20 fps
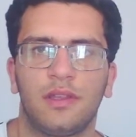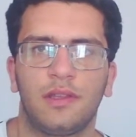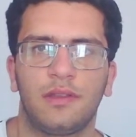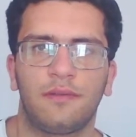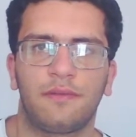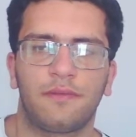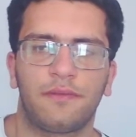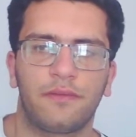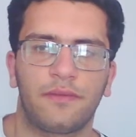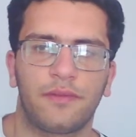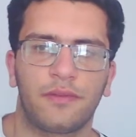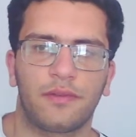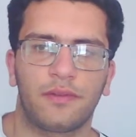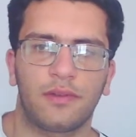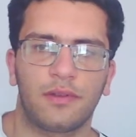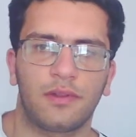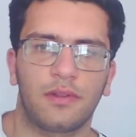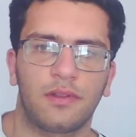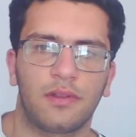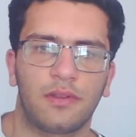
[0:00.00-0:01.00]
if
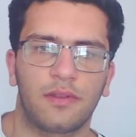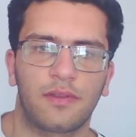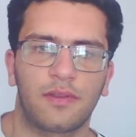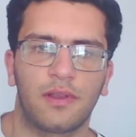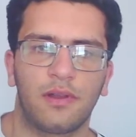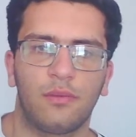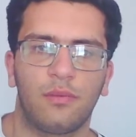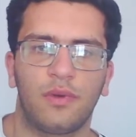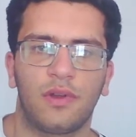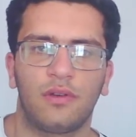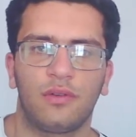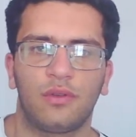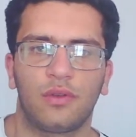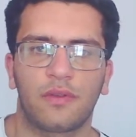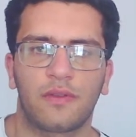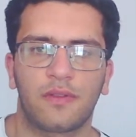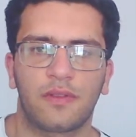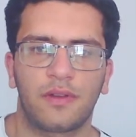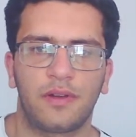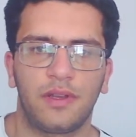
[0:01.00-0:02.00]
someone
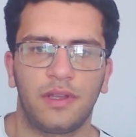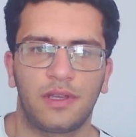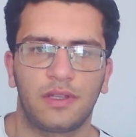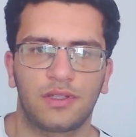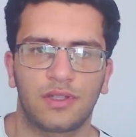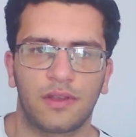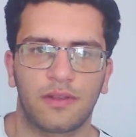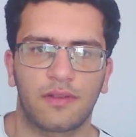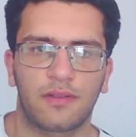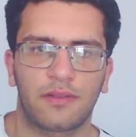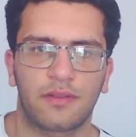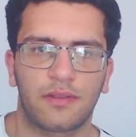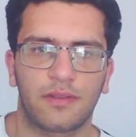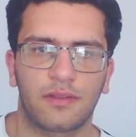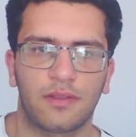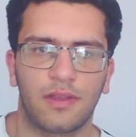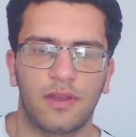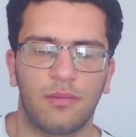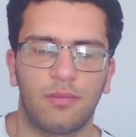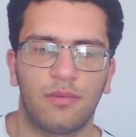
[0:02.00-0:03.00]
knows trick
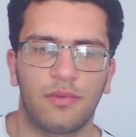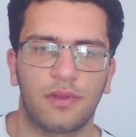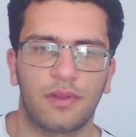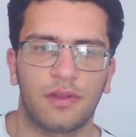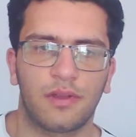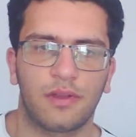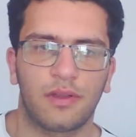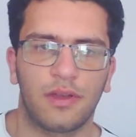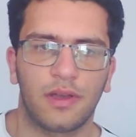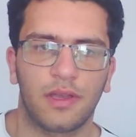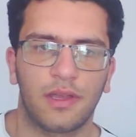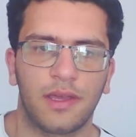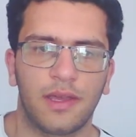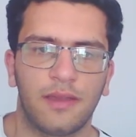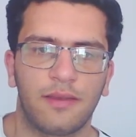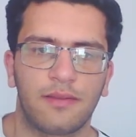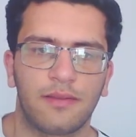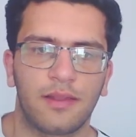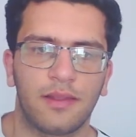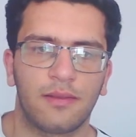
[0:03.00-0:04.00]
just
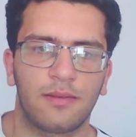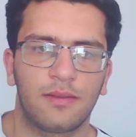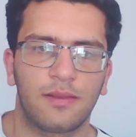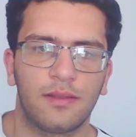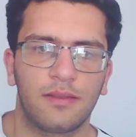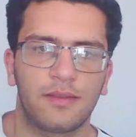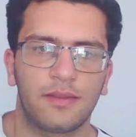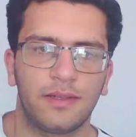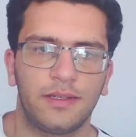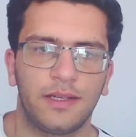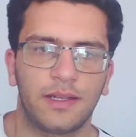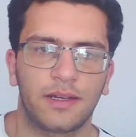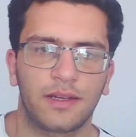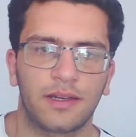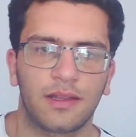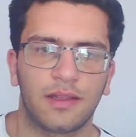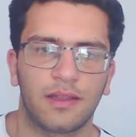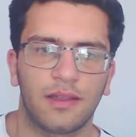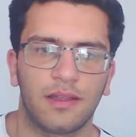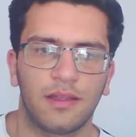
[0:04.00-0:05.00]
against that
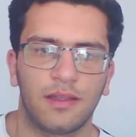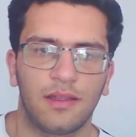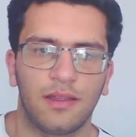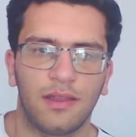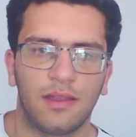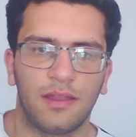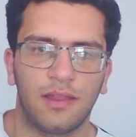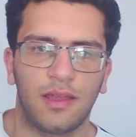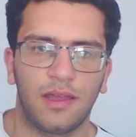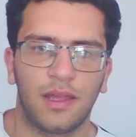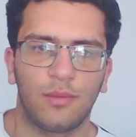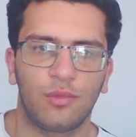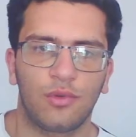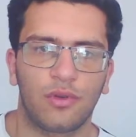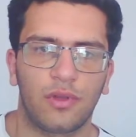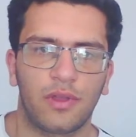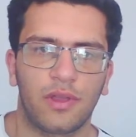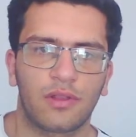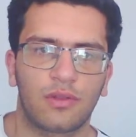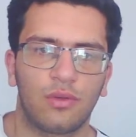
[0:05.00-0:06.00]
Sicilian,
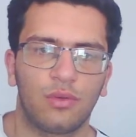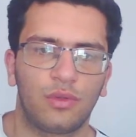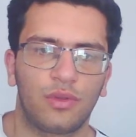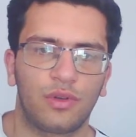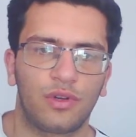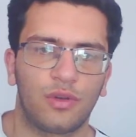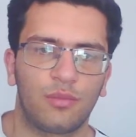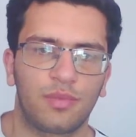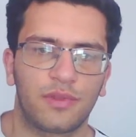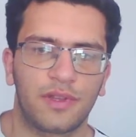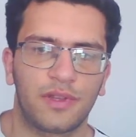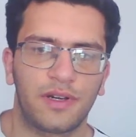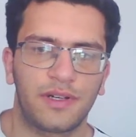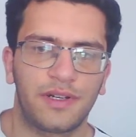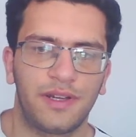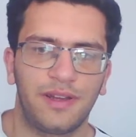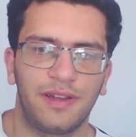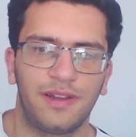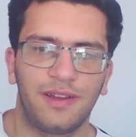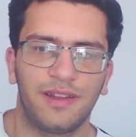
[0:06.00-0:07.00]
I'm going to drop
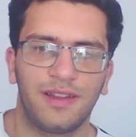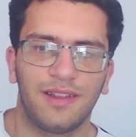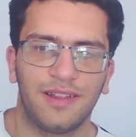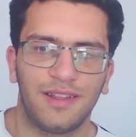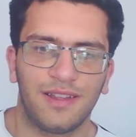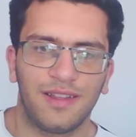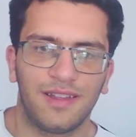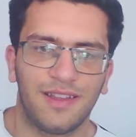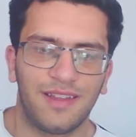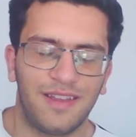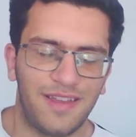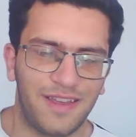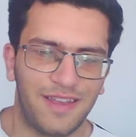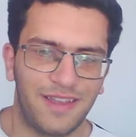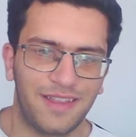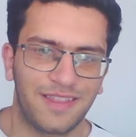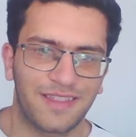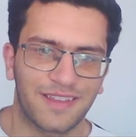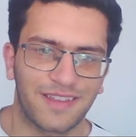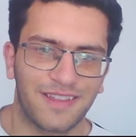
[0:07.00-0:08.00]
there,
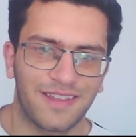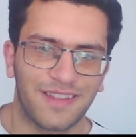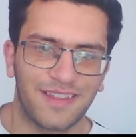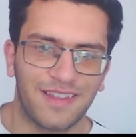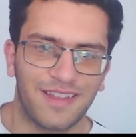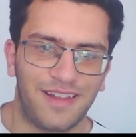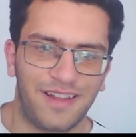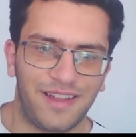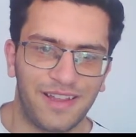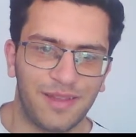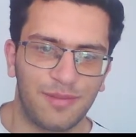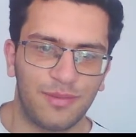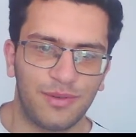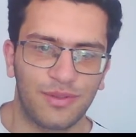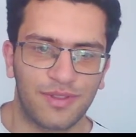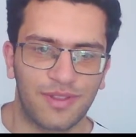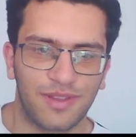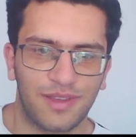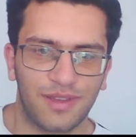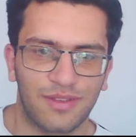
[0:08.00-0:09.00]
and I am
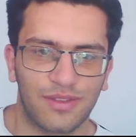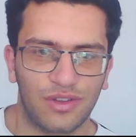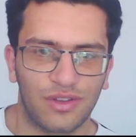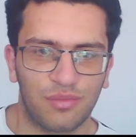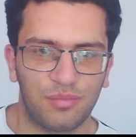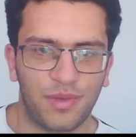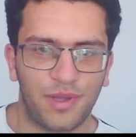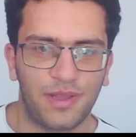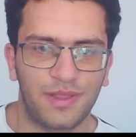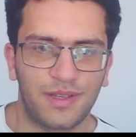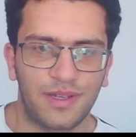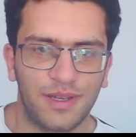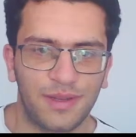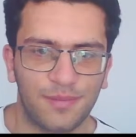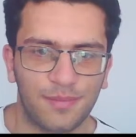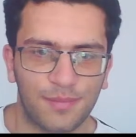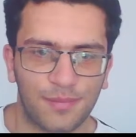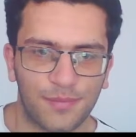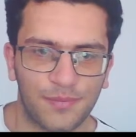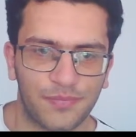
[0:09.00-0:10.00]
losing so
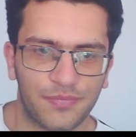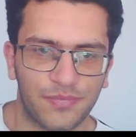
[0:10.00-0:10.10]
badly.